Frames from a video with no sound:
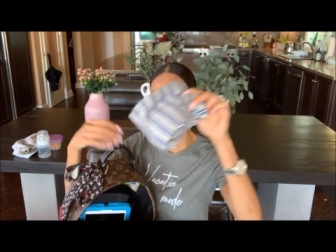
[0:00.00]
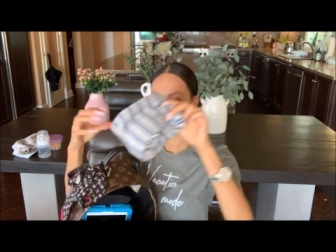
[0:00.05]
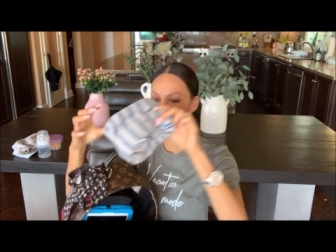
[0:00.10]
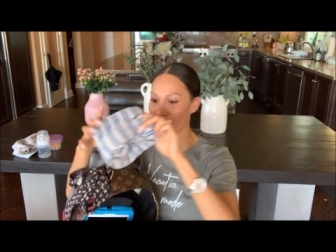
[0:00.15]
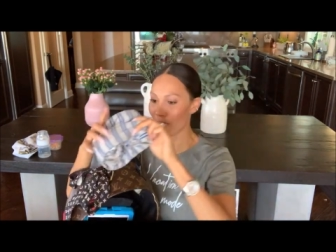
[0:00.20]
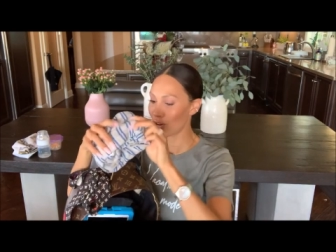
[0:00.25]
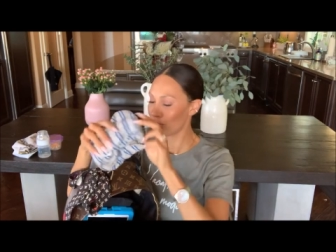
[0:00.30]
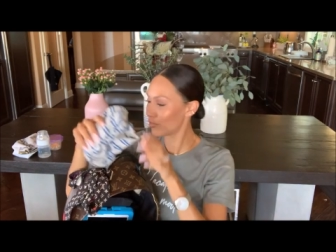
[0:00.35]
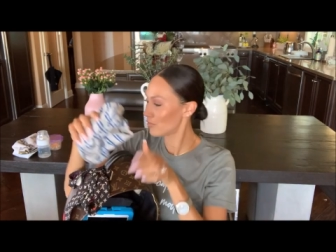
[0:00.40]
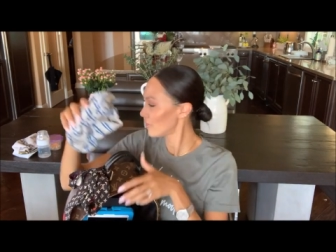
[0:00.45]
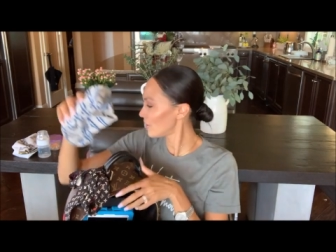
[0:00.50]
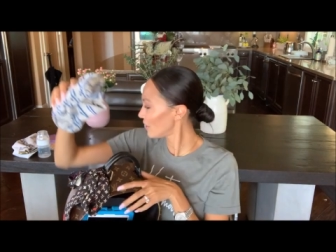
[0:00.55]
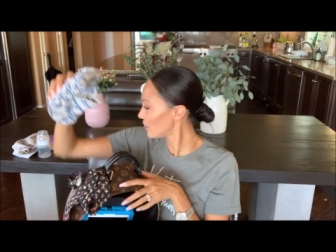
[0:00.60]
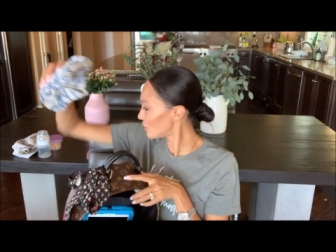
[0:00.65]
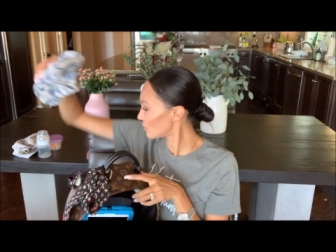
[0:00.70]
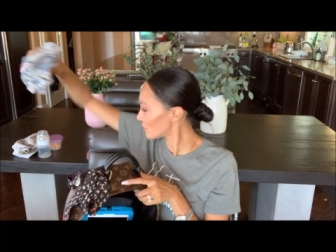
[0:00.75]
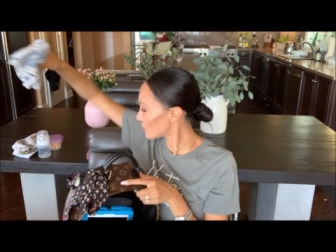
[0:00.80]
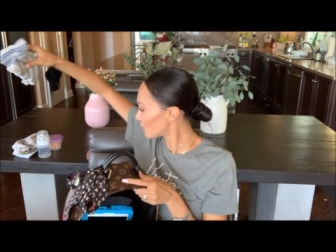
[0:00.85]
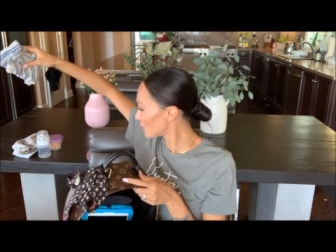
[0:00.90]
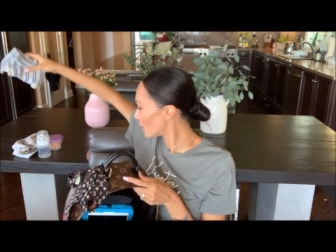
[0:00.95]
outfit
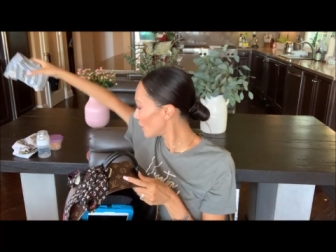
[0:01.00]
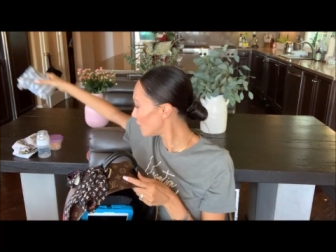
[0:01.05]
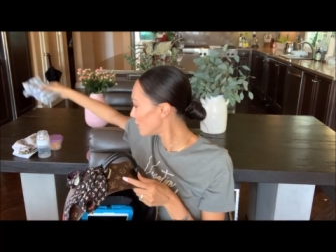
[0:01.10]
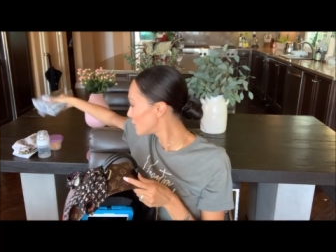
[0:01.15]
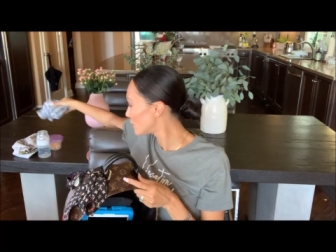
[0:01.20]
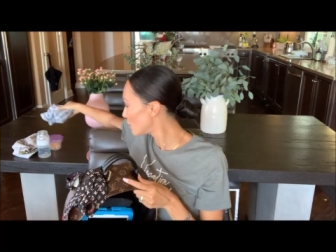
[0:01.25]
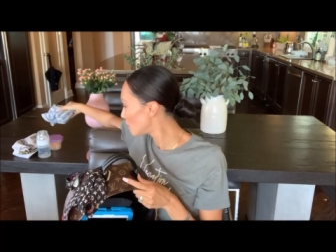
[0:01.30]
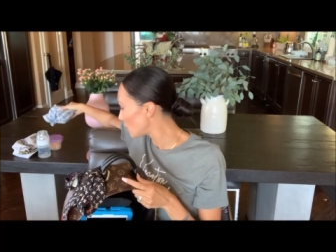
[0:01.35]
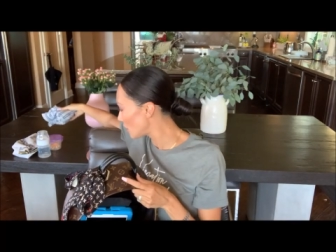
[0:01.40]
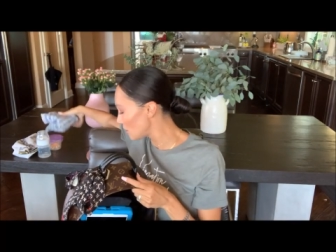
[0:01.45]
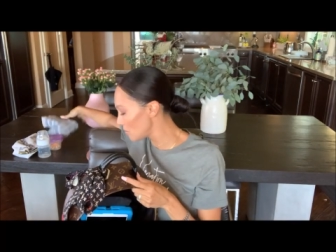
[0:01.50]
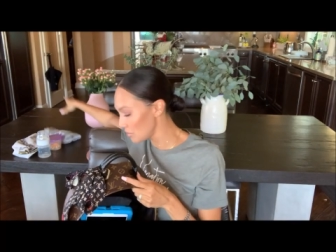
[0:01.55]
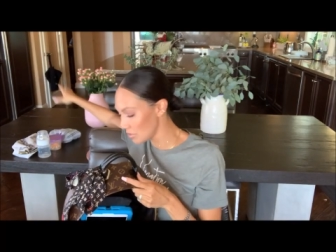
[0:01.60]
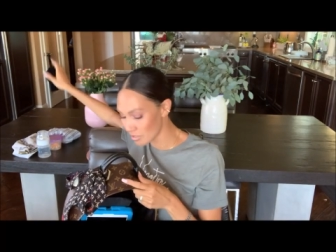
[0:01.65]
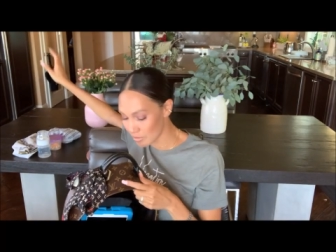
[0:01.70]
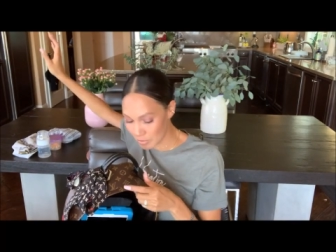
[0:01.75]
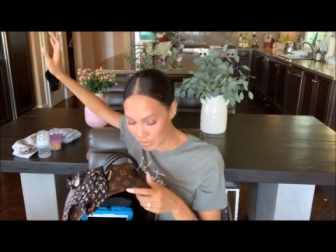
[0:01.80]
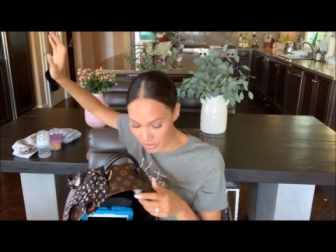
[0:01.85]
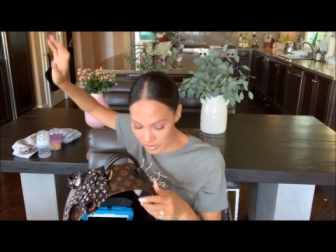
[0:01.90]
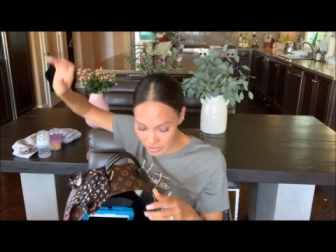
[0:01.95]
just in case the baby
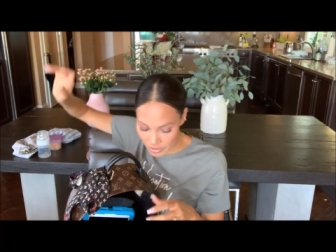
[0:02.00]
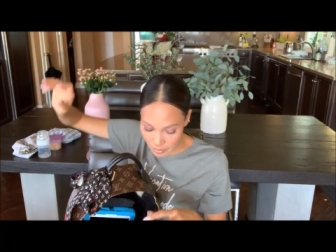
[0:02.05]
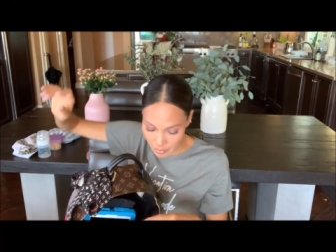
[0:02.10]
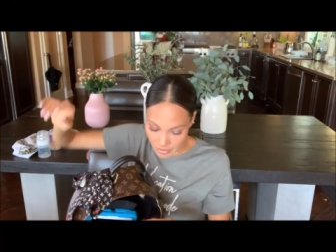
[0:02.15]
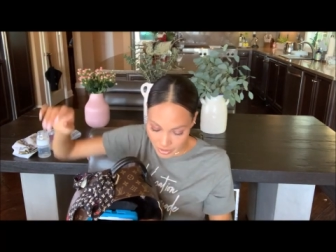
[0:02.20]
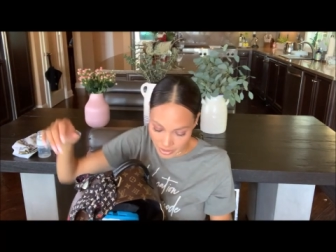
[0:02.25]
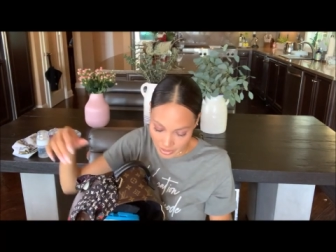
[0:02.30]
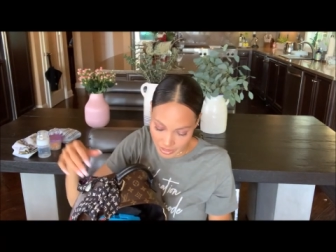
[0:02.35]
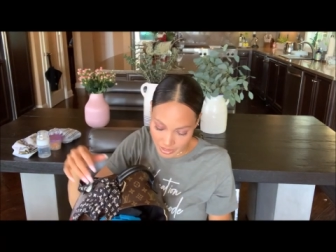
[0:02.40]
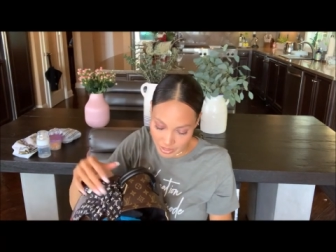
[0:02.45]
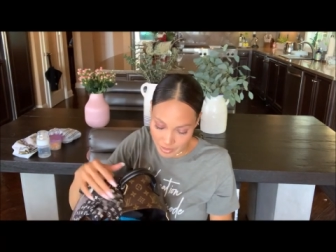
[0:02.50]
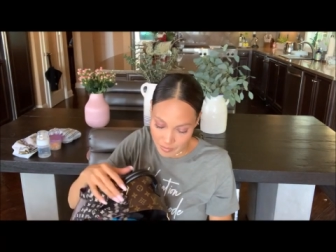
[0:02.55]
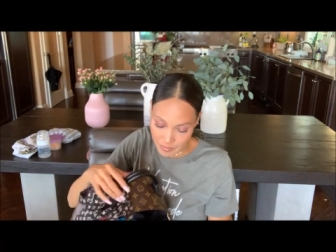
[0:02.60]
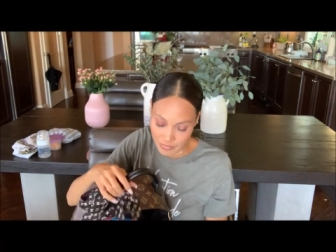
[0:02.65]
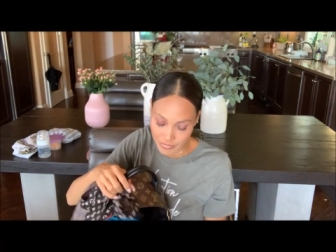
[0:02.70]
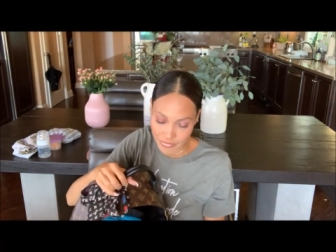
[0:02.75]
spits up on it.